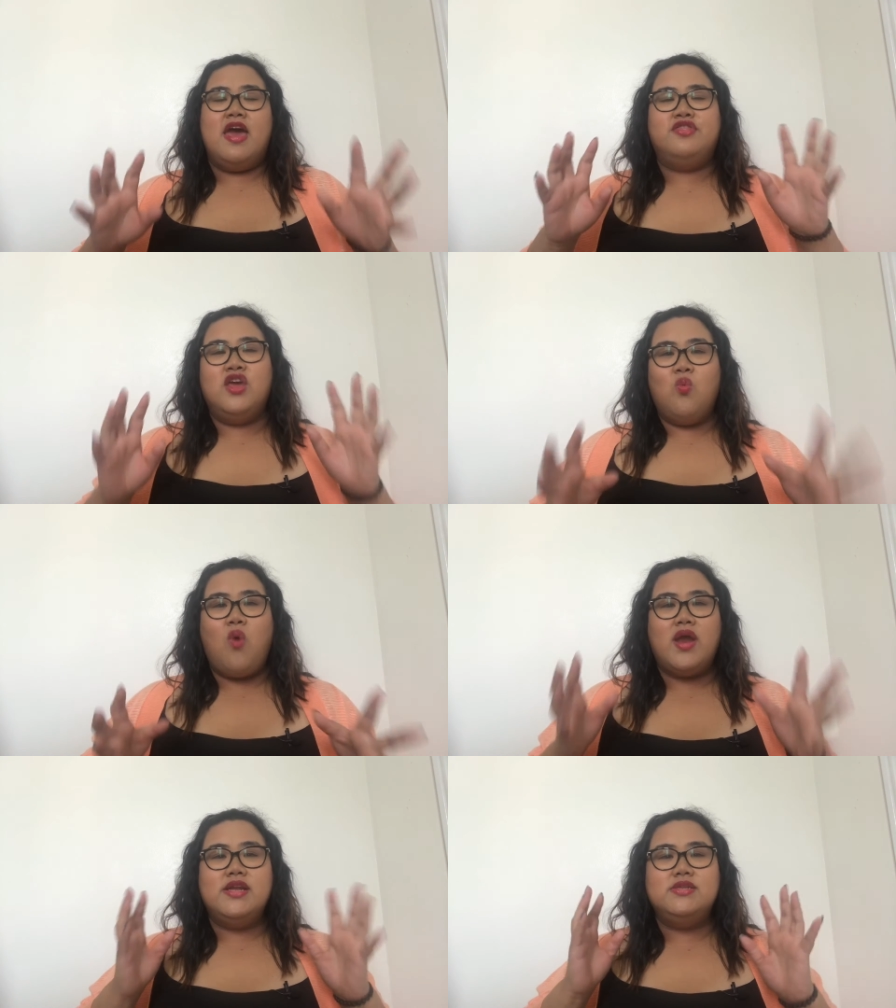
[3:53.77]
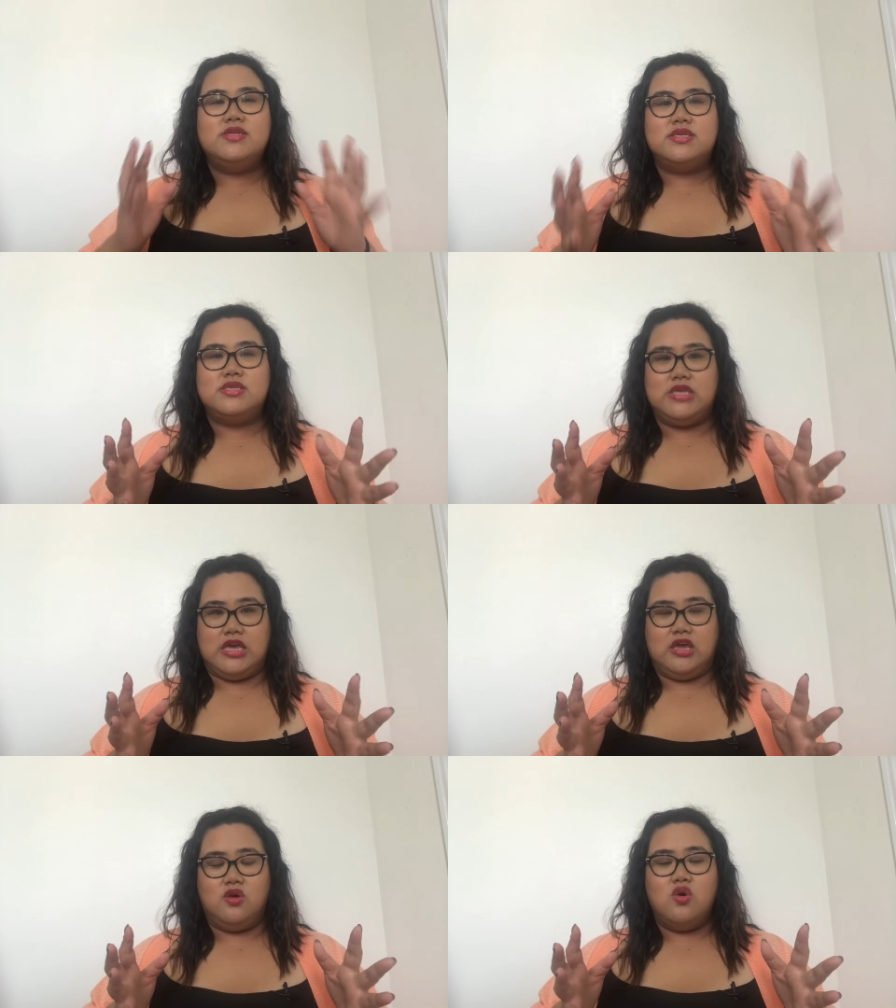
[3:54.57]
and they wanted to
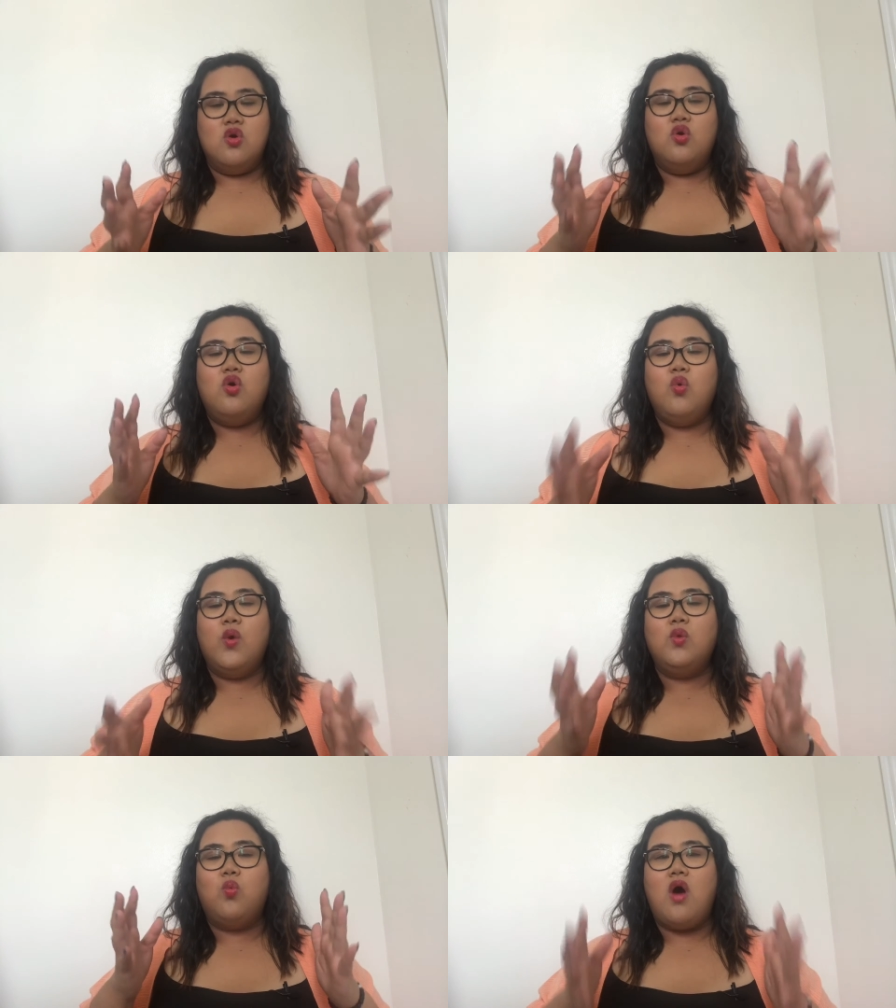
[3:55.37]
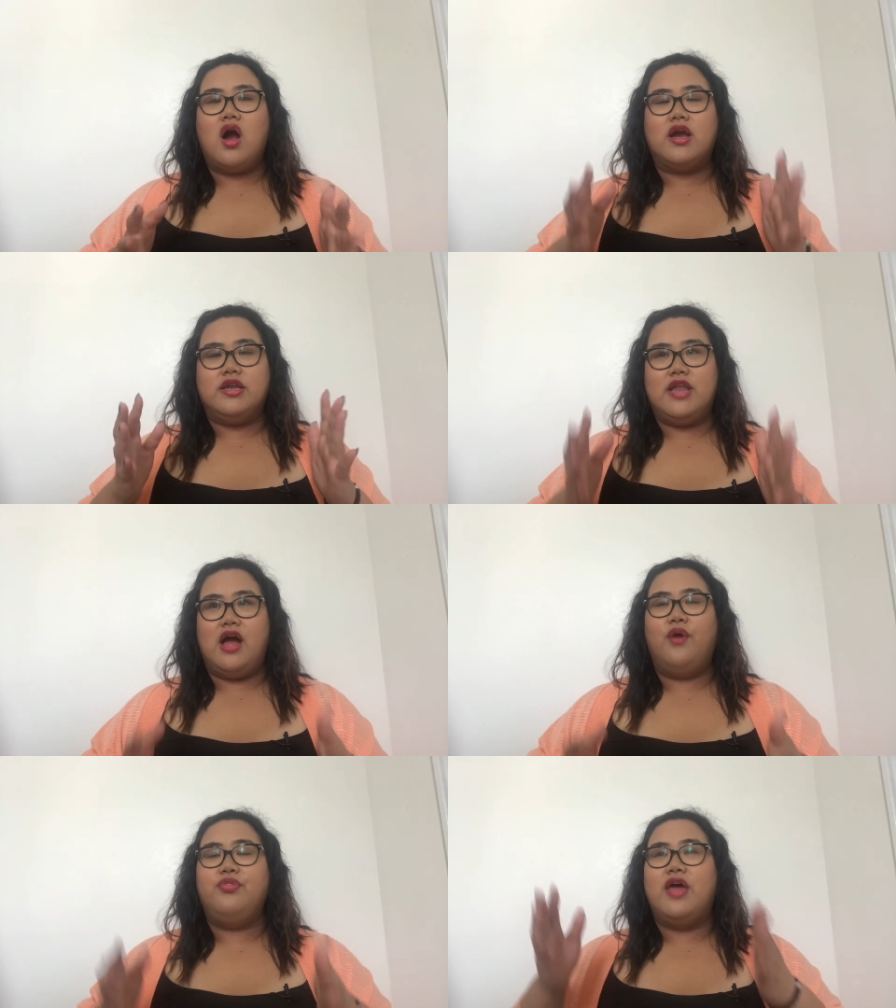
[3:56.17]
see who would walk
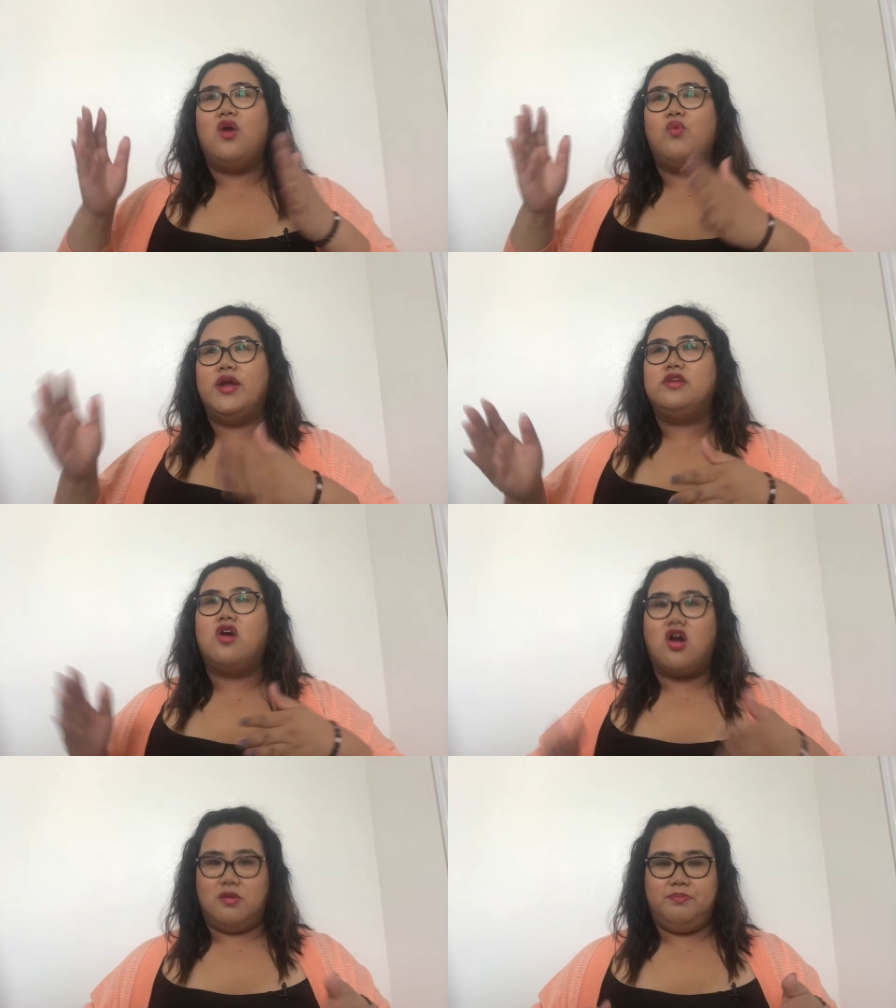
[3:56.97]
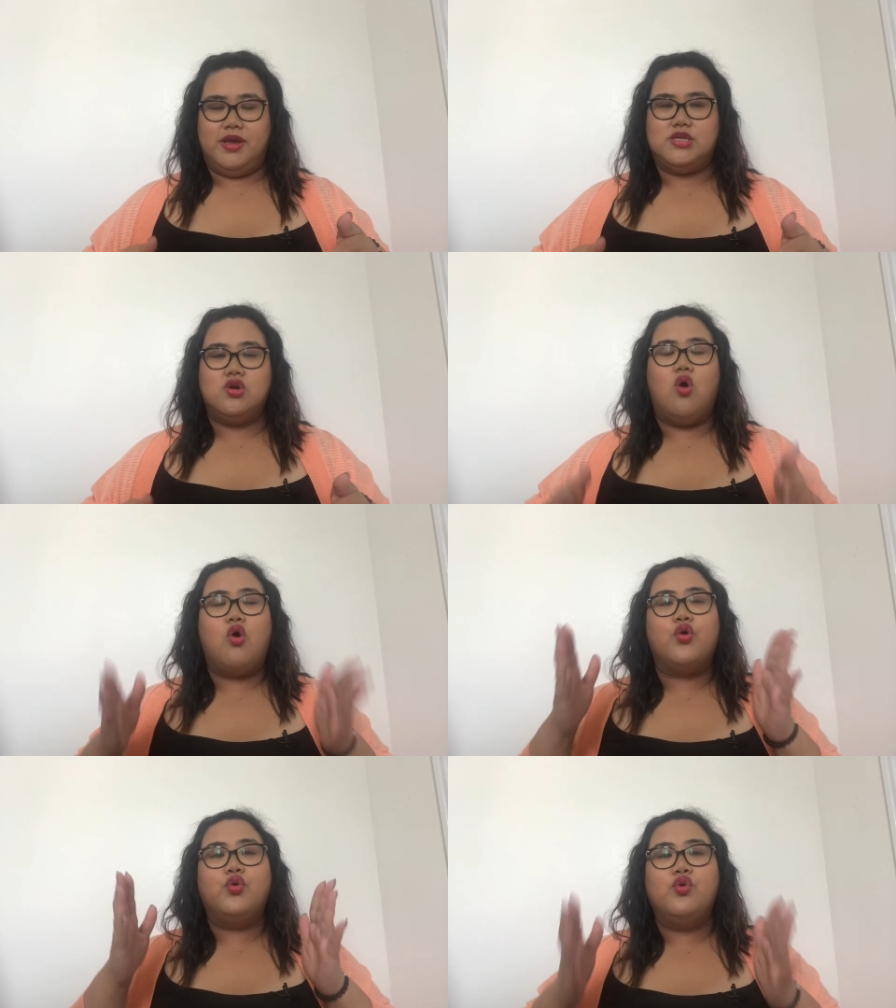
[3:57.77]
down that red carpet
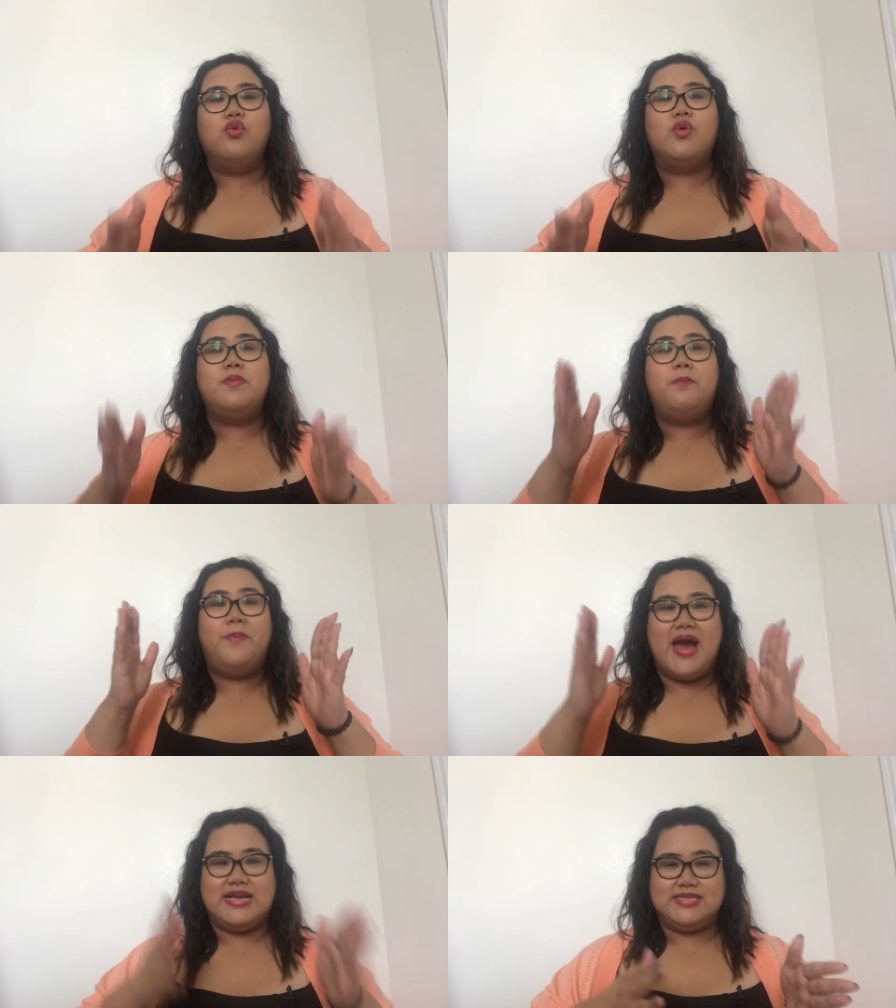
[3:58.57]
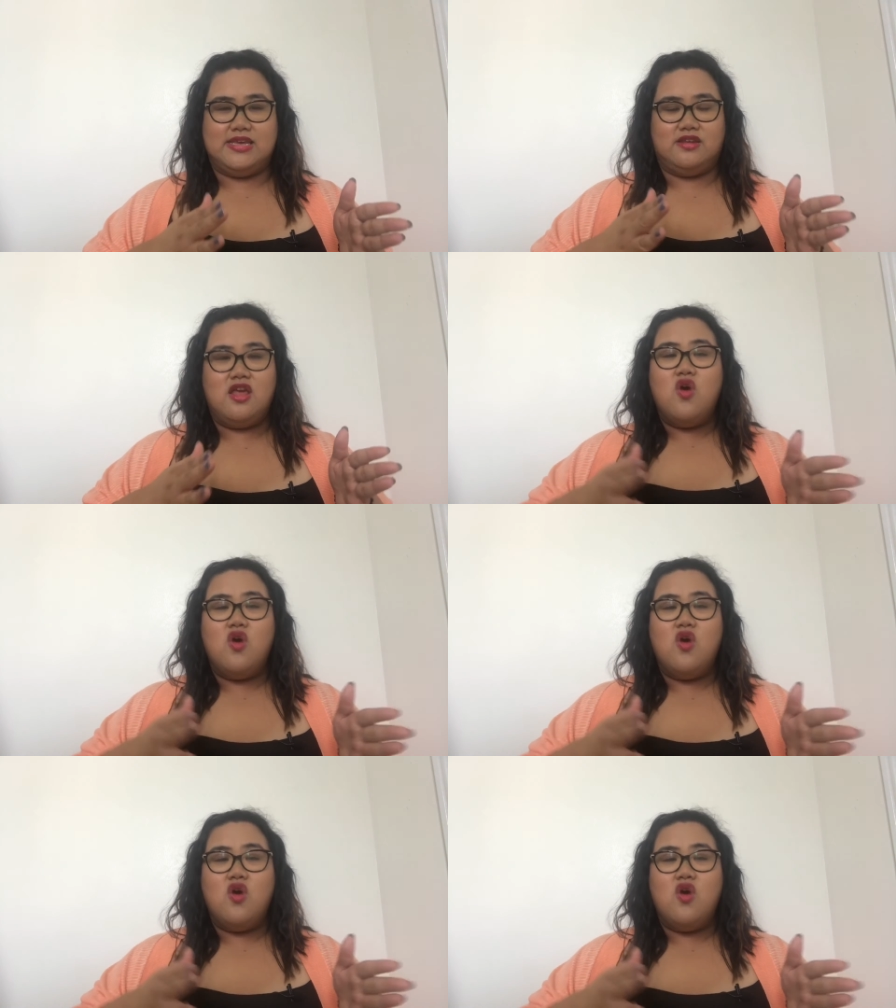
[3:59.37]
or who would pass it